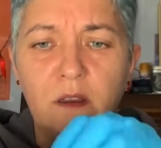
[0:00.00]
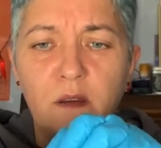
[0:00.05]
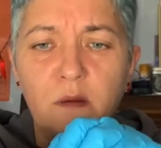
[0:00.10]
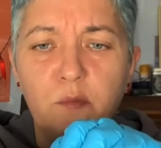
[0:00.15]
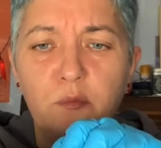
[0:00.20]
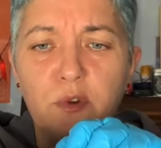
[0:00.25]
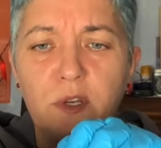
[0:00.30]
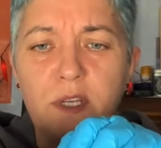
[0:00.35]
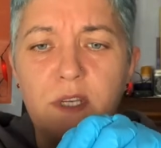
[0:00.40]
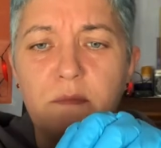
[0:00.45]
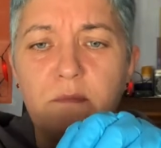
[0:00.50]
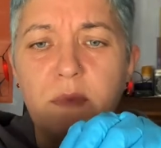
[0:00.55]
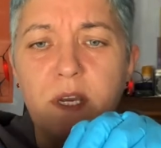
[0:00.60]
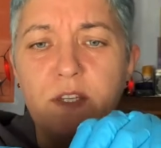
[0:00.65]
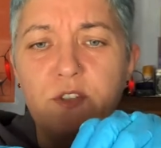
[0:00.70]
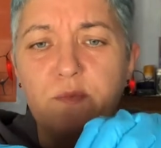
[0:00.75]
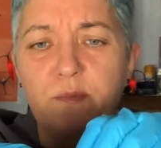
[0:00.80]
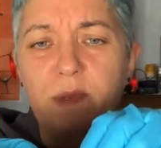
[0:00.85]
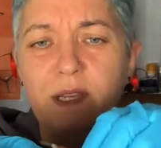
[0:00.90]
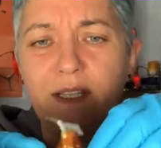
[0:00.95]
pretty
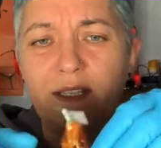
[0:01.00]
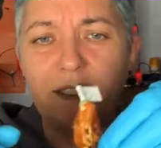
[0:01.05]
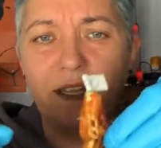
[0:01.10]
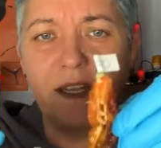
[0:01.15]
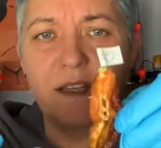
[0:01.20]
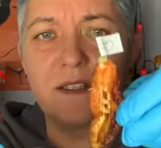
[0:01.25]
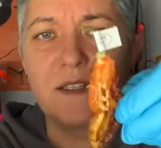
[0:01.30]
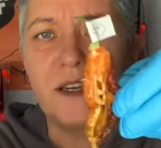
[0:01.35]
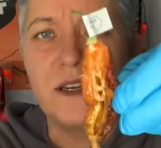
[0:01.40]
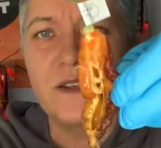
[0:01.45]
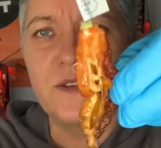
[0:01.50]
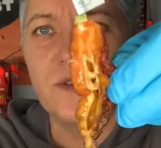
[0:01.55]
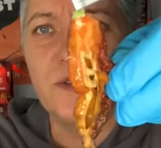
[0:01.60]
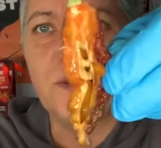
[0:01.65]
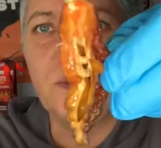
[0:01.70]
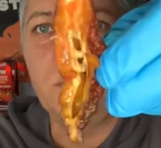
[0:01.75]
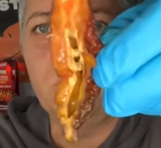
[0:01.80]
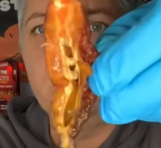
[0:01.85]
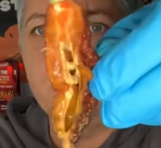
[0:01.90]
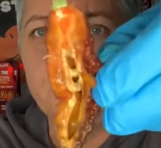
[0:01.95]
much placenta too.